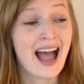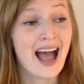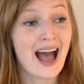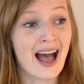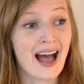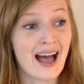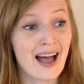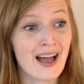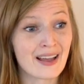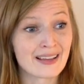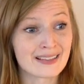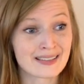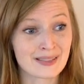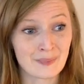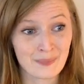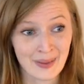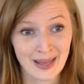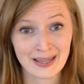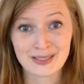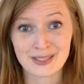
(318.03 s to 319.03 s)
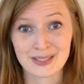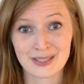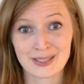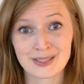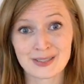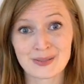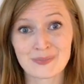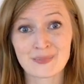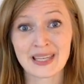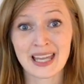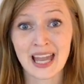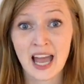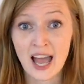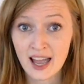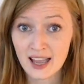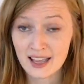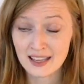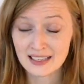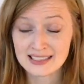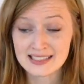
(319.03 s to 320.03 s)
uh, some pet insurance,
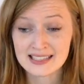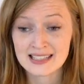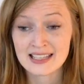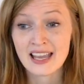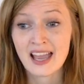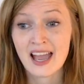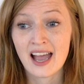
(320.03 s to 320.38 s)
because,